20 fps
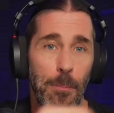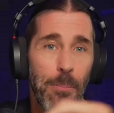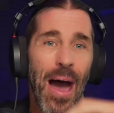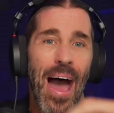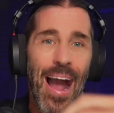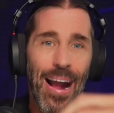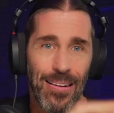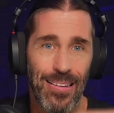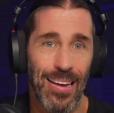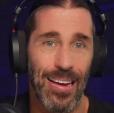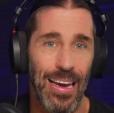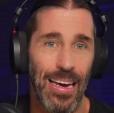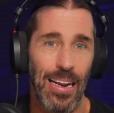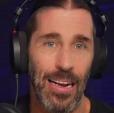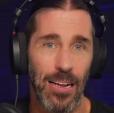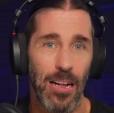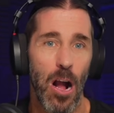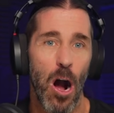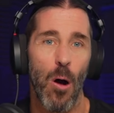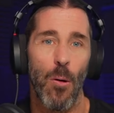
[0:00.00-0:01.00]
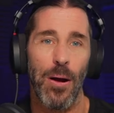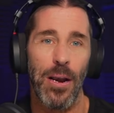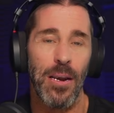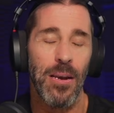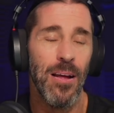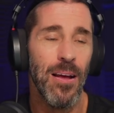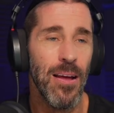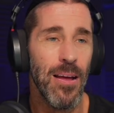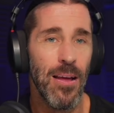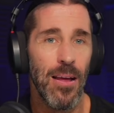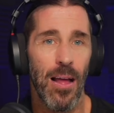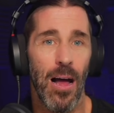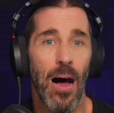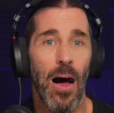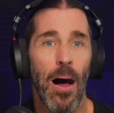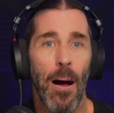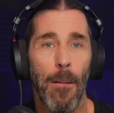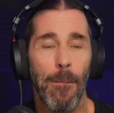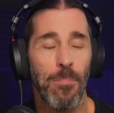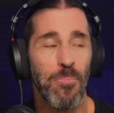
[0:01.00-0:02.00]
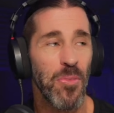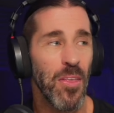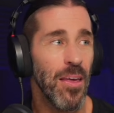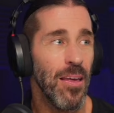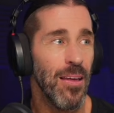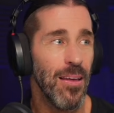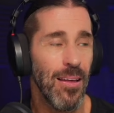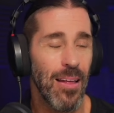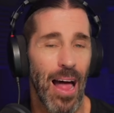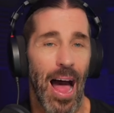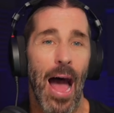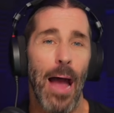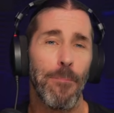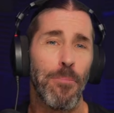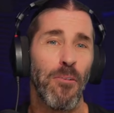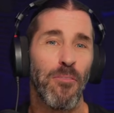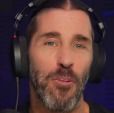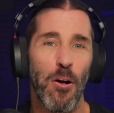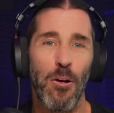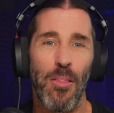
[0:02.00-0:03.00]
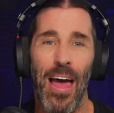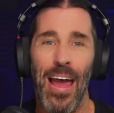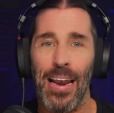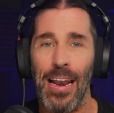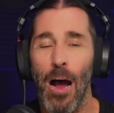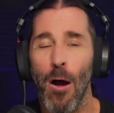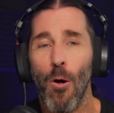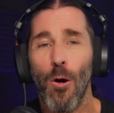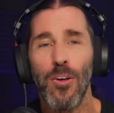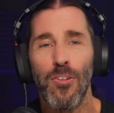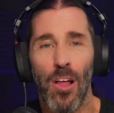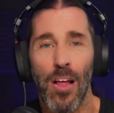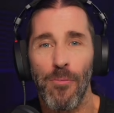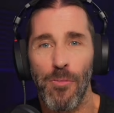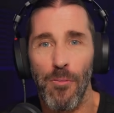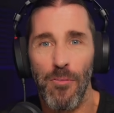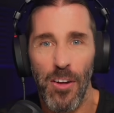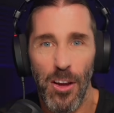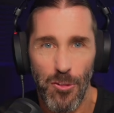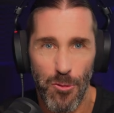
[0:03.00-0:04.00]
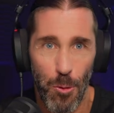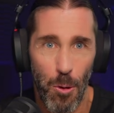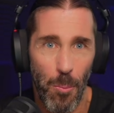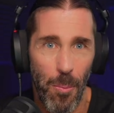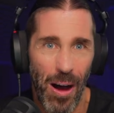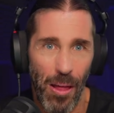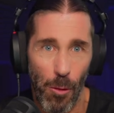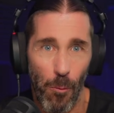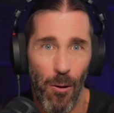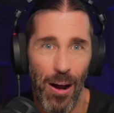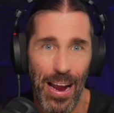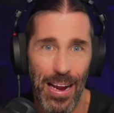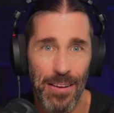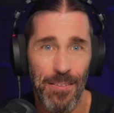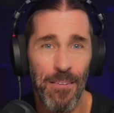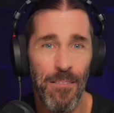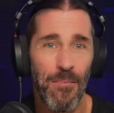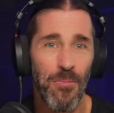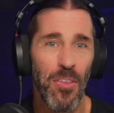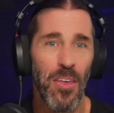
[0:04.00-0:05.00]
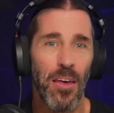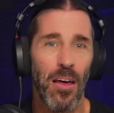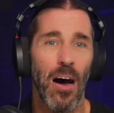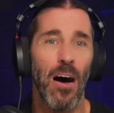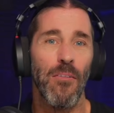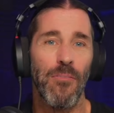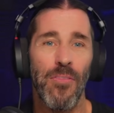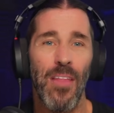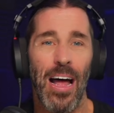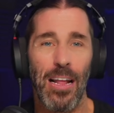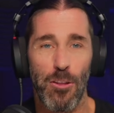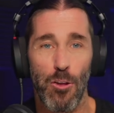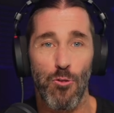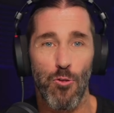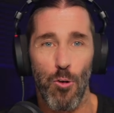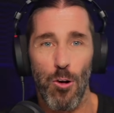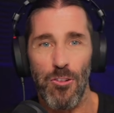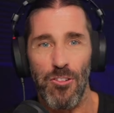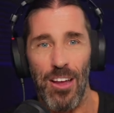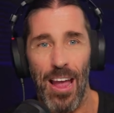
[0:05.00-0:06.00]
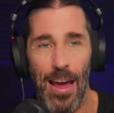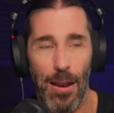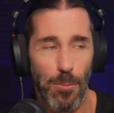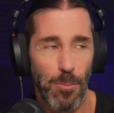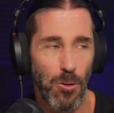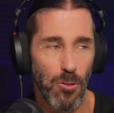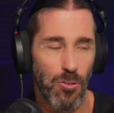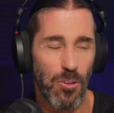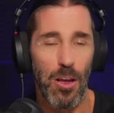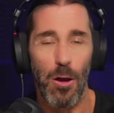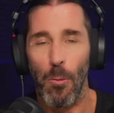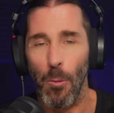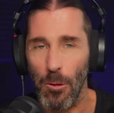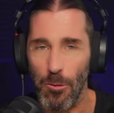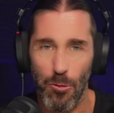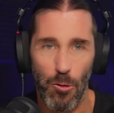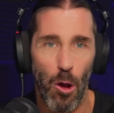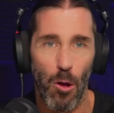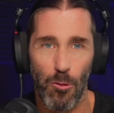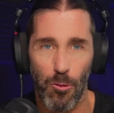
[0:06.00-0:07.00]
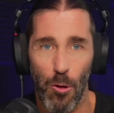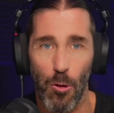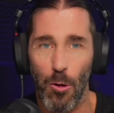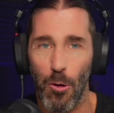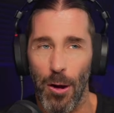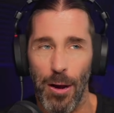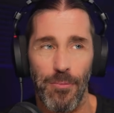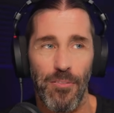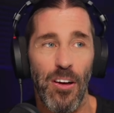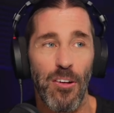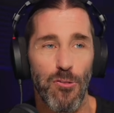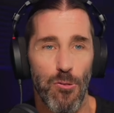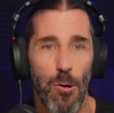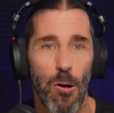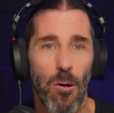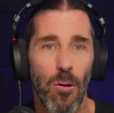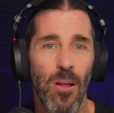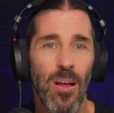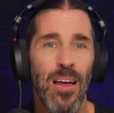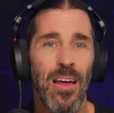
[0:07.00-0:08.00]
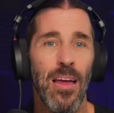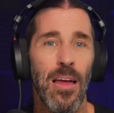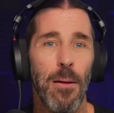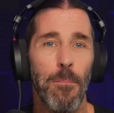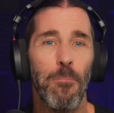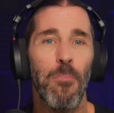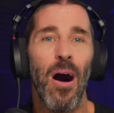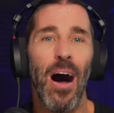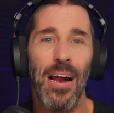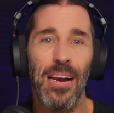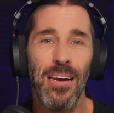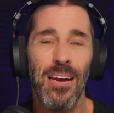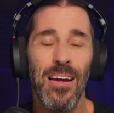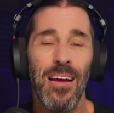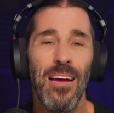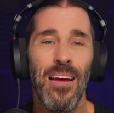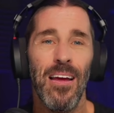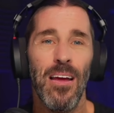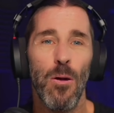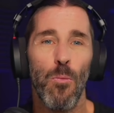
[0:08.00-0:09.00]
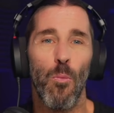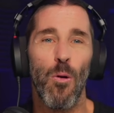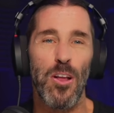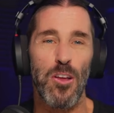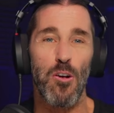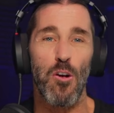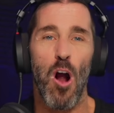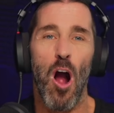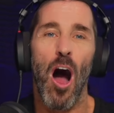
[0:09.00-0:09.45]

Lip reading: the back to get it going. I prefer that, and I always love the visual, by the way, of not the Georgie Animal Steel, which is also a great visual, but when you're